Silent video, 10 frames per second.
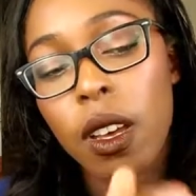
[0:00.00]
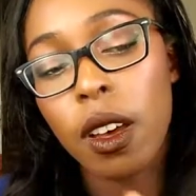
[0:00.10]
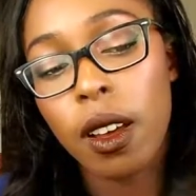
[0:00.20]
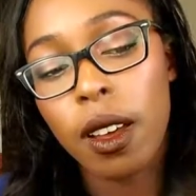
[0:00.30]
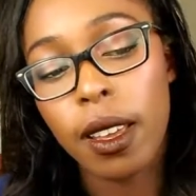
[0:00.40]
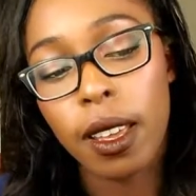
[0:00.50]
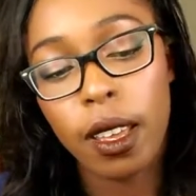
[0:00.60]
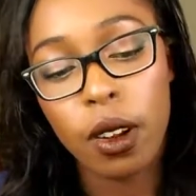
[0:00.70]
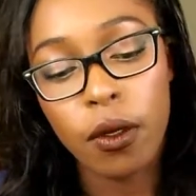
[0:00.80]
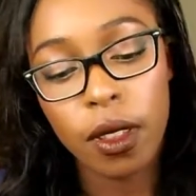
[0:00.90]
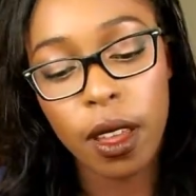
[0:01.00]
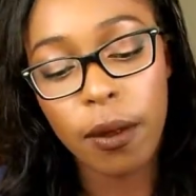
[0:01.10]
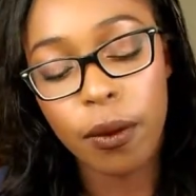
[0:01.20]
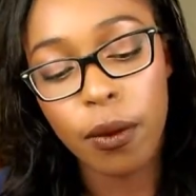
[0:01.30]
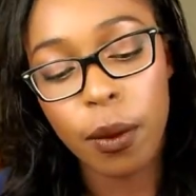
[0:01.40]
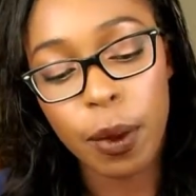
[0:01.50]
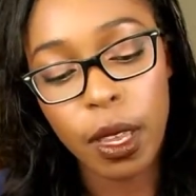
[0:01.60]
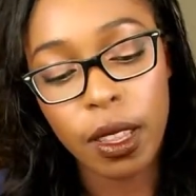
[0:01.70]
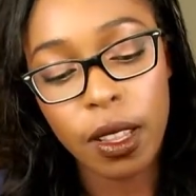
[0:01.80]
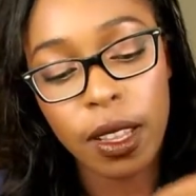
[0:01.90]
I can get over that,
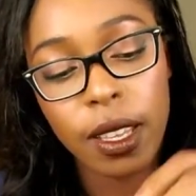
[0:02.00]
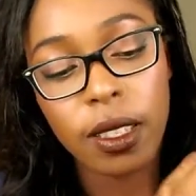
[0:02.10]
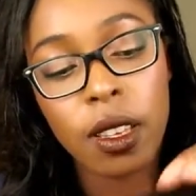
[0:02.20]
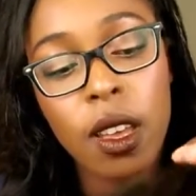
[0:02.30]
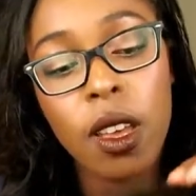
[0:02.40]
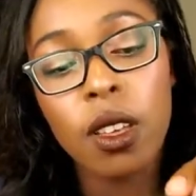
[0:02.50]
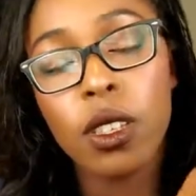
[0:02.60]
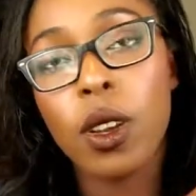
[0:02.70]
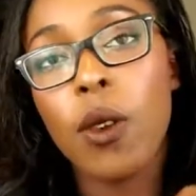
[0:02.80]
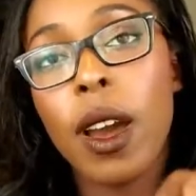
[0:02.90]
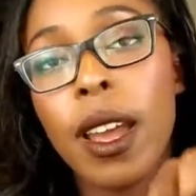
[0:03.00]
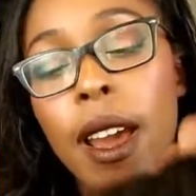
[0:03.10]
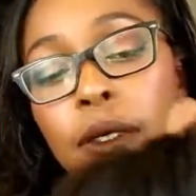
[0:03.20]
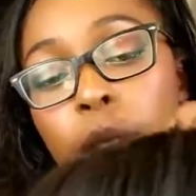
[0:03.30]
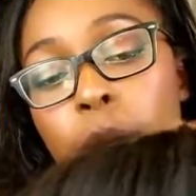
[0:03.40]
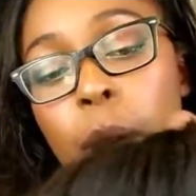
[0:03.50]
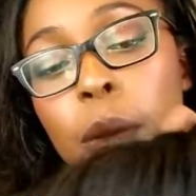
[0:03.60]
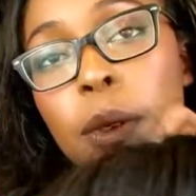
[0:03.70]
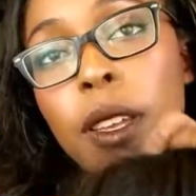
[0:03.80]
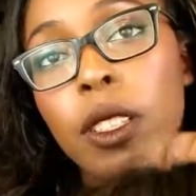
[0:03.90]
ripping in the lace. So I have to
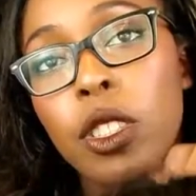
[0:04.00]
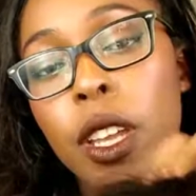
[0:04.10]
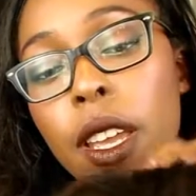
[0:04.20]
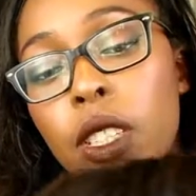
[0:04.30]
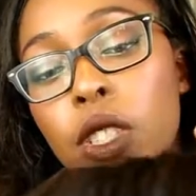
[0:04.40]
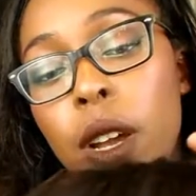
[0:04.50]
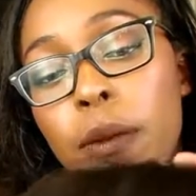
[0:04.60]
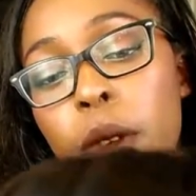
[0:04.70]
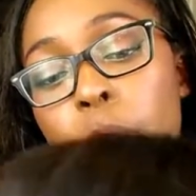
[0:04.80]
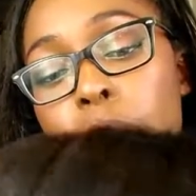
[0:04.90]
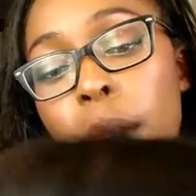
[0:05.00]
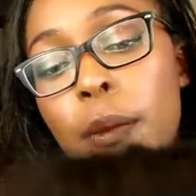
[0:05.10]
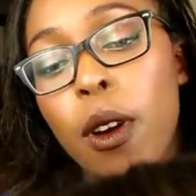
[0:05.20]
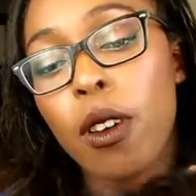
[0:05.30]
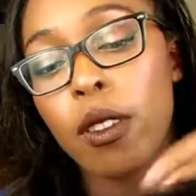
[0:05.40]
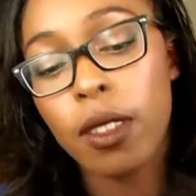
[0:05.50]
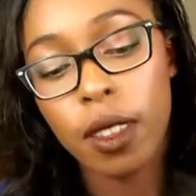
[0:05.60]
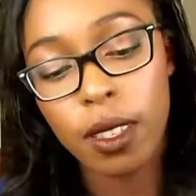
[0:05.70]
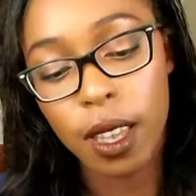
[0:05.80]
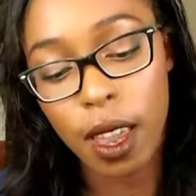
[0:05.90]
probably change up the way I part
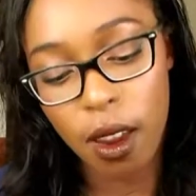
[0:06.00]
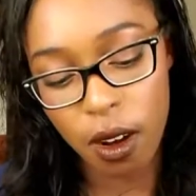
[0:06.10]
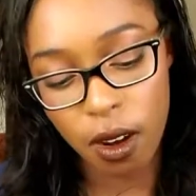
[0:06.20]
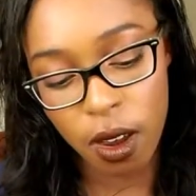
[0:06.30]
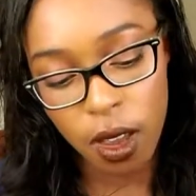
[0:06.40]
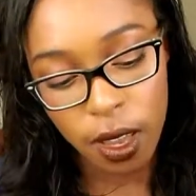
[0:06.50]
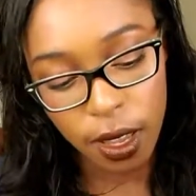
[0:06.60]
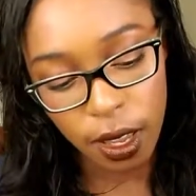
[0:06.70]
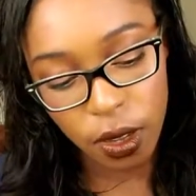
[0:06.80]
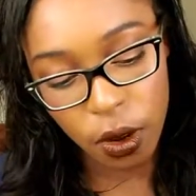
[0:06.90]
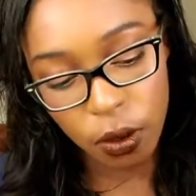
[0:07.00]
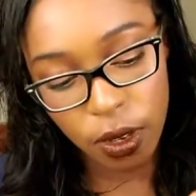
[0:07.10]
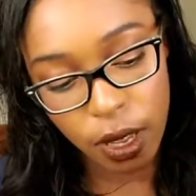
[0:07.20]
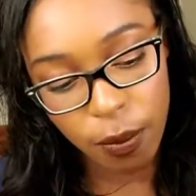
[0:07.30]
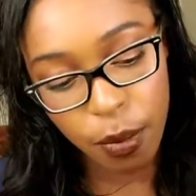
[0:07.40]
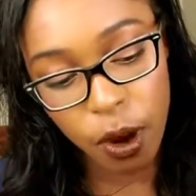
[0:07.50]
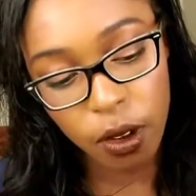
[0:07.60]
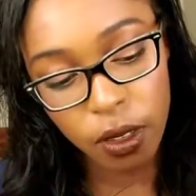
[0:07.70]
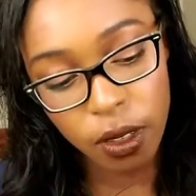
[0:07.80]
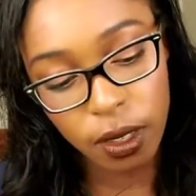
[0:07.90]
this hair, like no deep
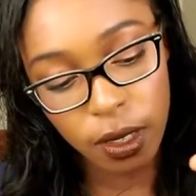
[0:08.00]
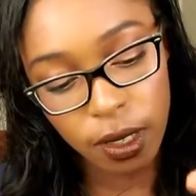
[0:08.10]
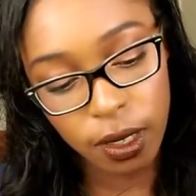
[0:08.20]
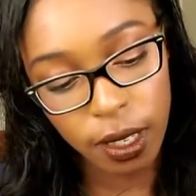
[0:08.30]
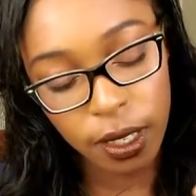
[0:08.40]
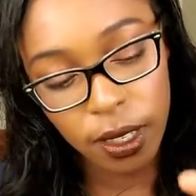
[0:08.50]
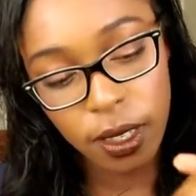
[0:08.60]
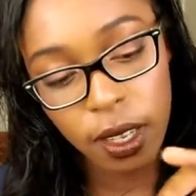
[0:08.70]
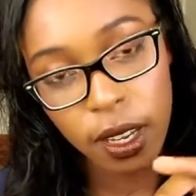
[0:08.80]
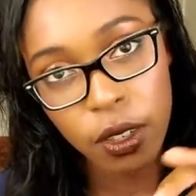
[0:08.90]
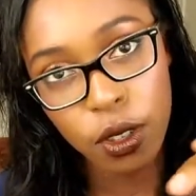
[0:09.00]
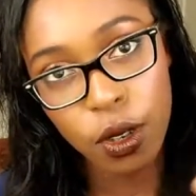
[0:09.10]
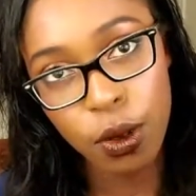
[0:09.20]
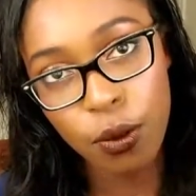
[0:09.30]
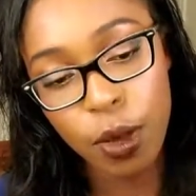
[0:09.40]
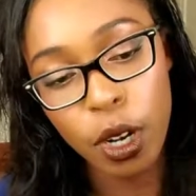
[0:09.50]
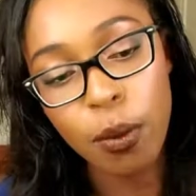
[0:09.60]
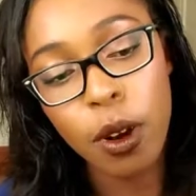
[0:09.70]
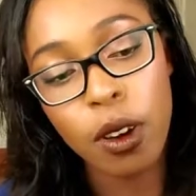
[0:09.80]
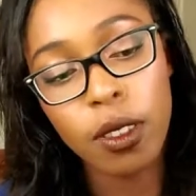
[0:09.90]
parts, like stick to middle
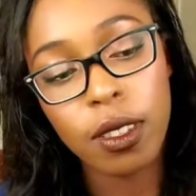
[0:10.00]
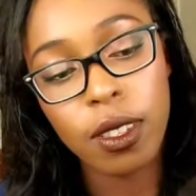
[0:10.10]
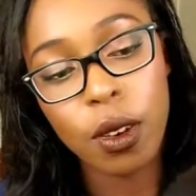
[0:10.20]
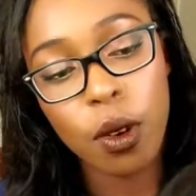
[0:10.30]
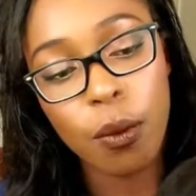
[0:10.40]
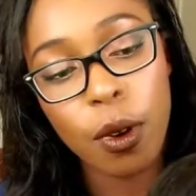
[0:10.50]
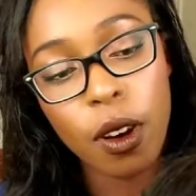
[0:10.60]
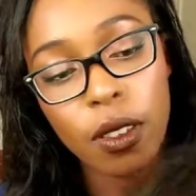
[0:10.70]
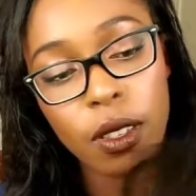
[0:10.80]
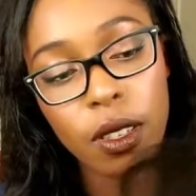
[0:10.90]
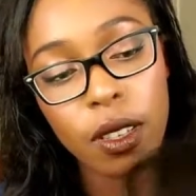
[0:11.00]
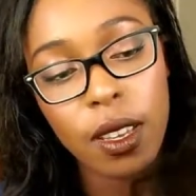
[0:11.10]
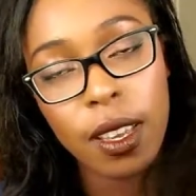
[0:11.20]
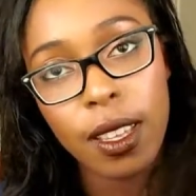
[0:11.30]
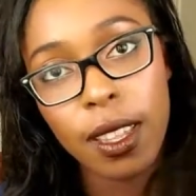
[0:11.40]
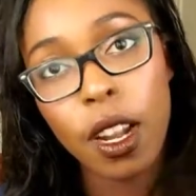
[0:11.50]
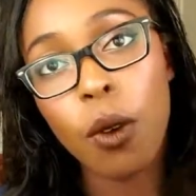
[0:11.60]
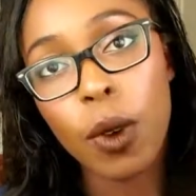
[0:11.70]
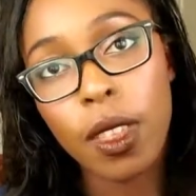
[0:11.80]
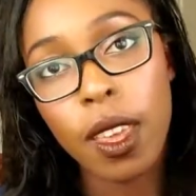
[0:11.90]
parts or parts that
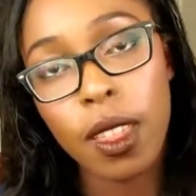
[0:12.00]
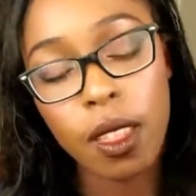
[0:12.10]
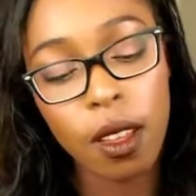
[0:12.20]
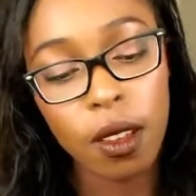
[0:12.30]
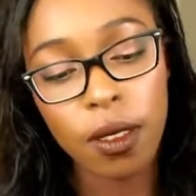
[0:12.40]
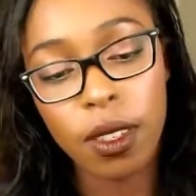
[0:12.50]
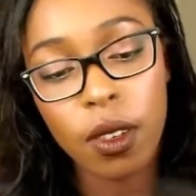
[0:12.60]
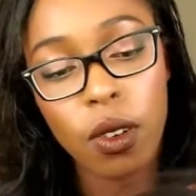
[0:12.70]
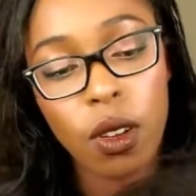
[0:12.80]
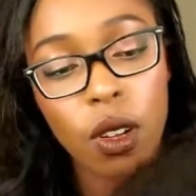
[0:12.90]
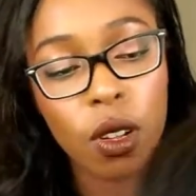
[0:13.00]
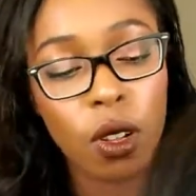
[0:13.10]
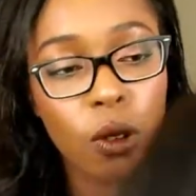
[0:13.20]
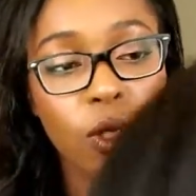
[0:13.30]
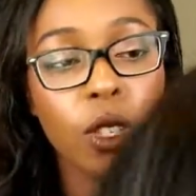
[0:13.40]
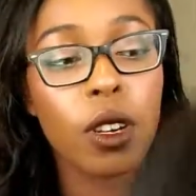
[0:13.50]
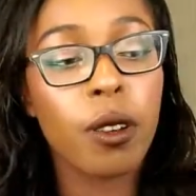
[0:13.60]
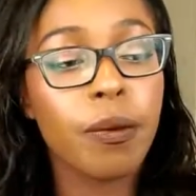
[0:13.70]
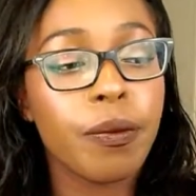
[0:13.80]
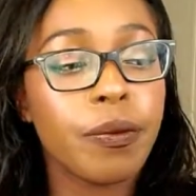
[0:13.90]
are within the silk
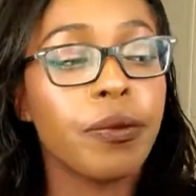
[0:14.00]
closure.